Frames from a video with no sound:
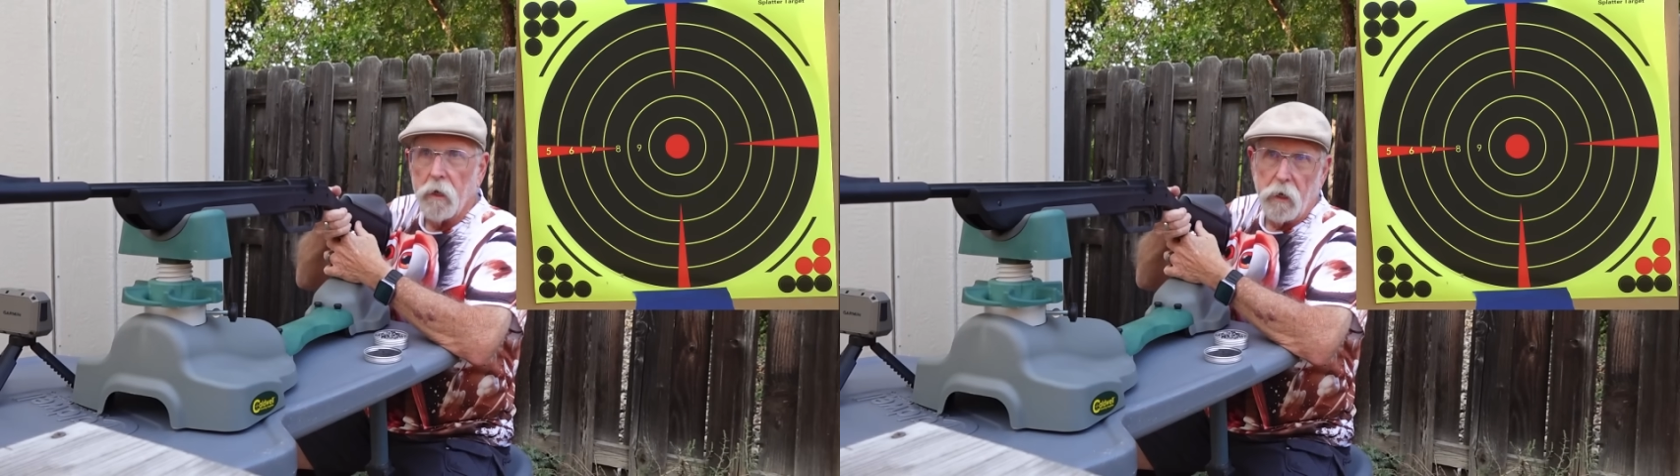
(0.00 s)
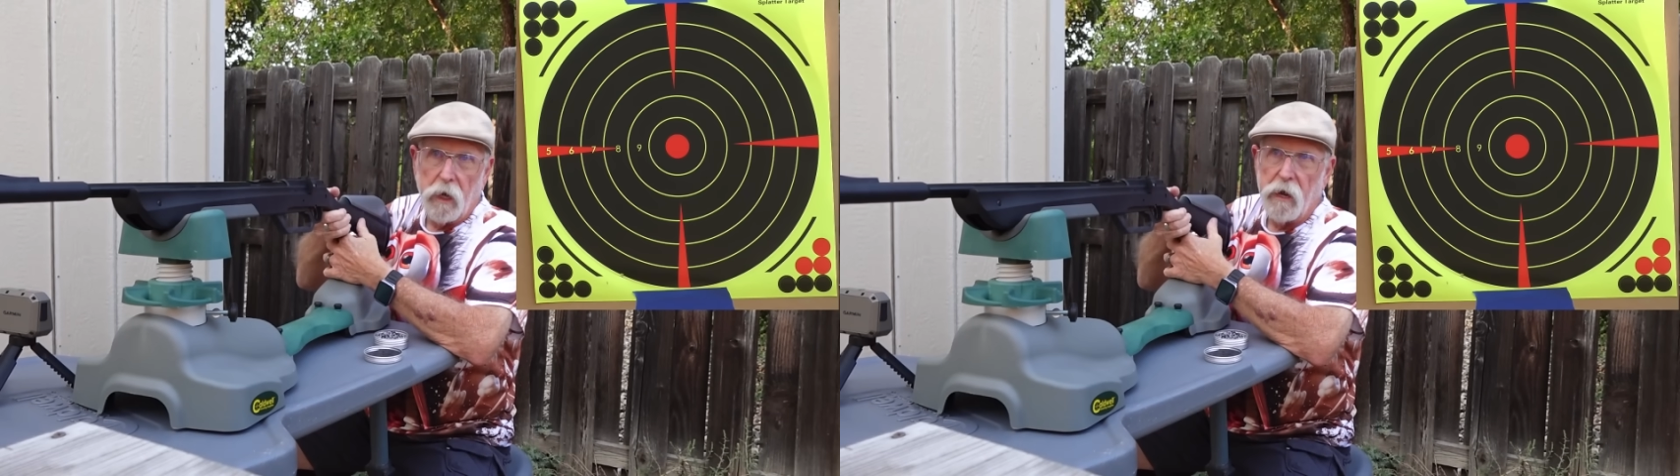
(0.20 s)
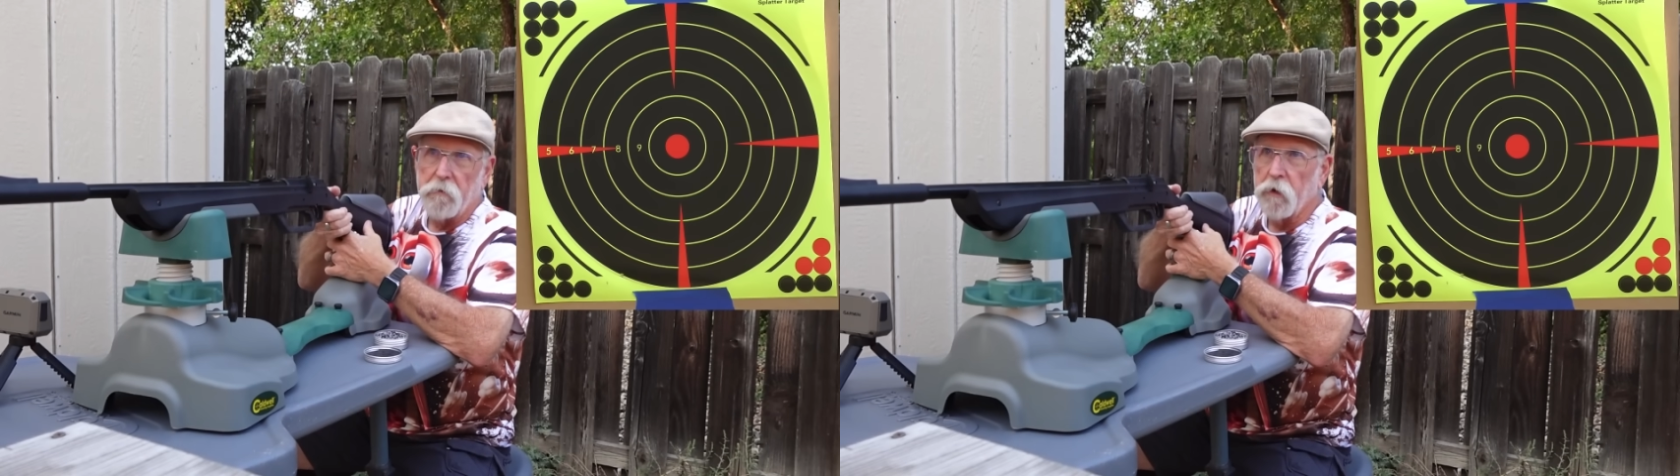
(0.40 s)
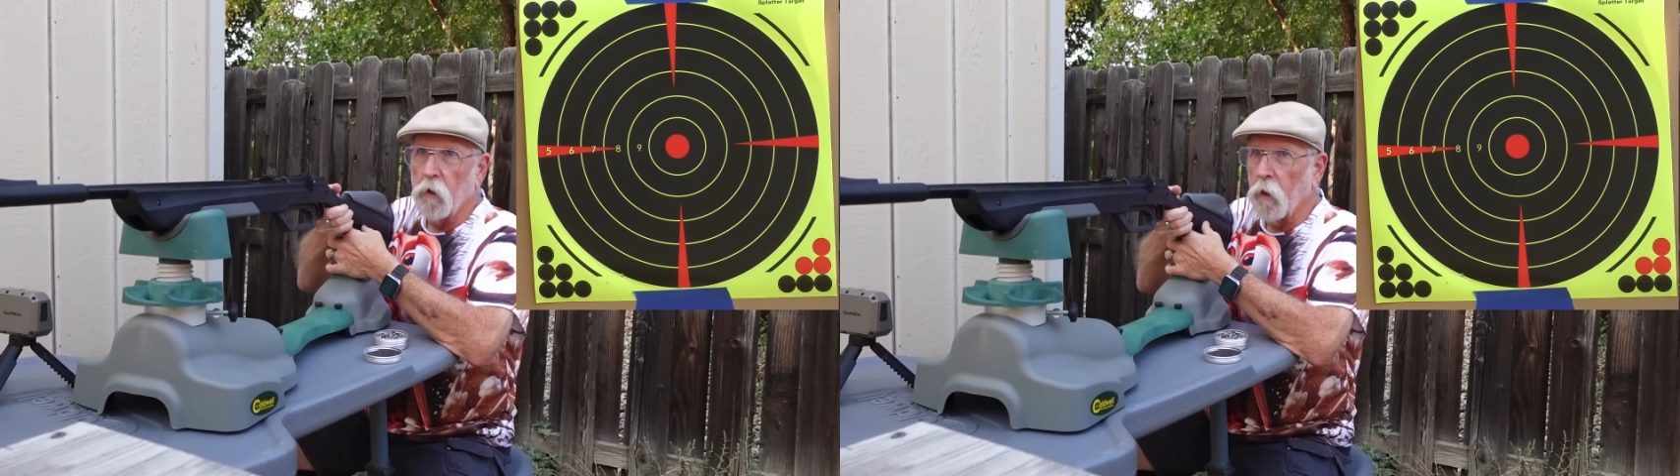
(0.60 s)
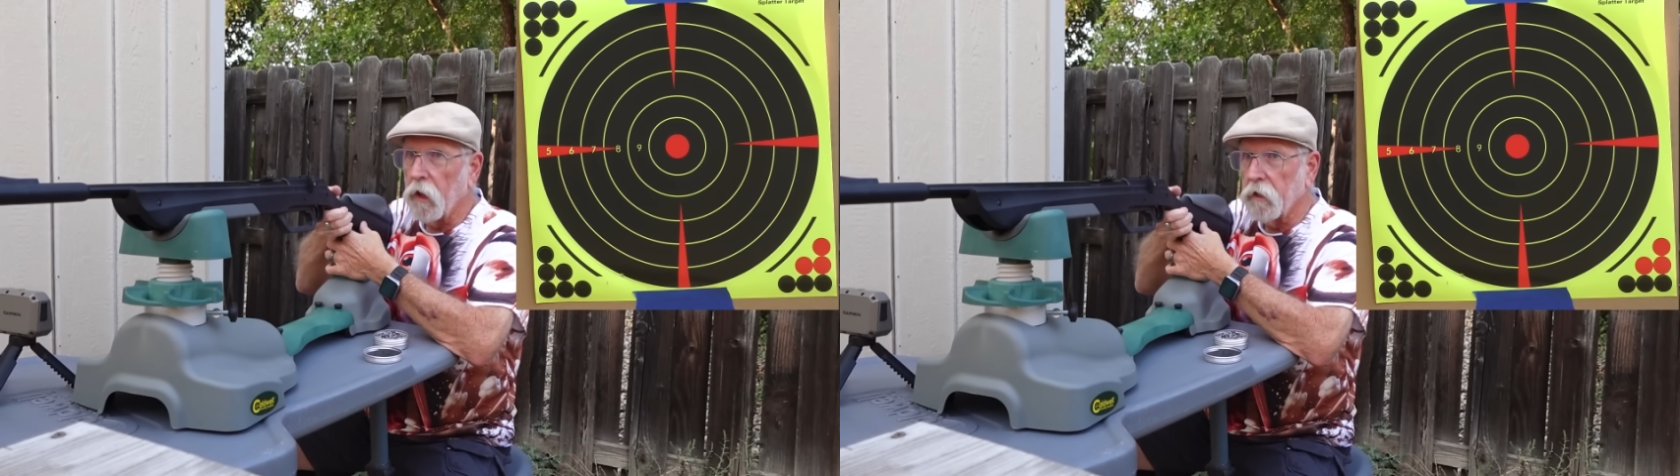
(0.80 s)
And I have
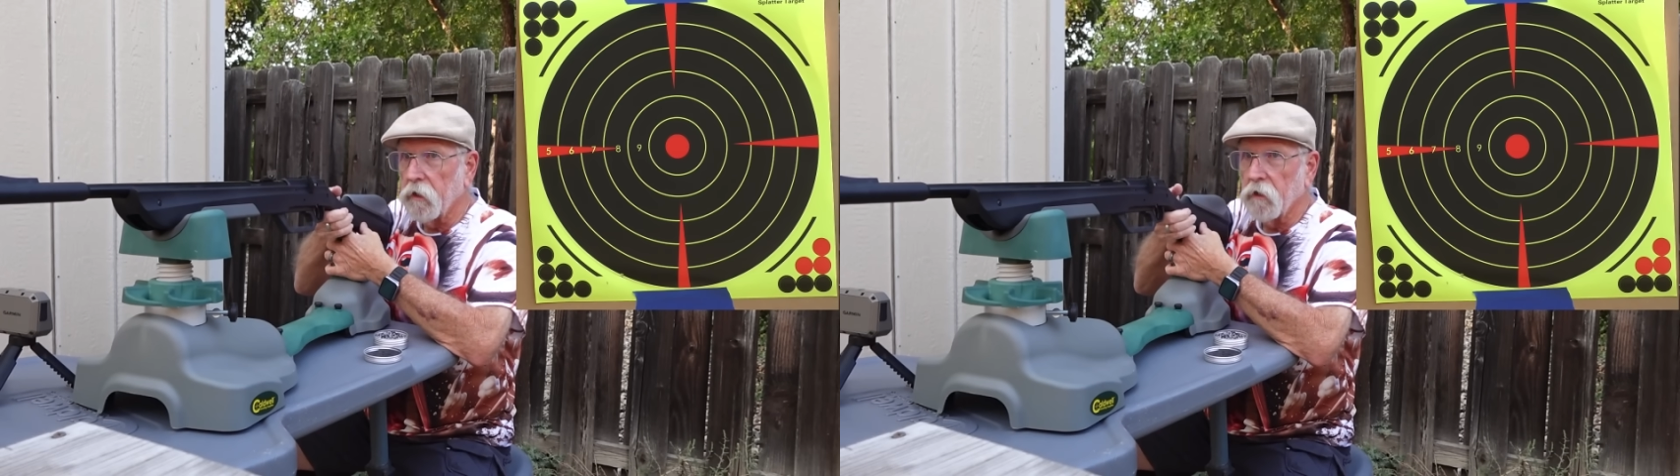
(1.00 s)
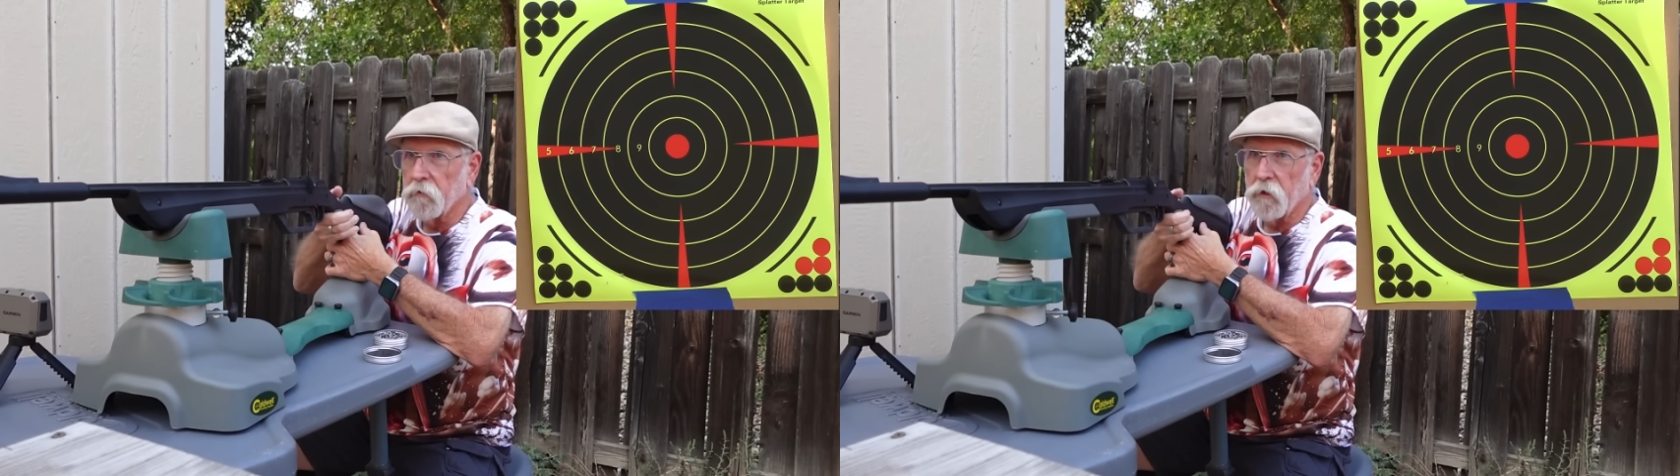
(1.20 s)
no idea if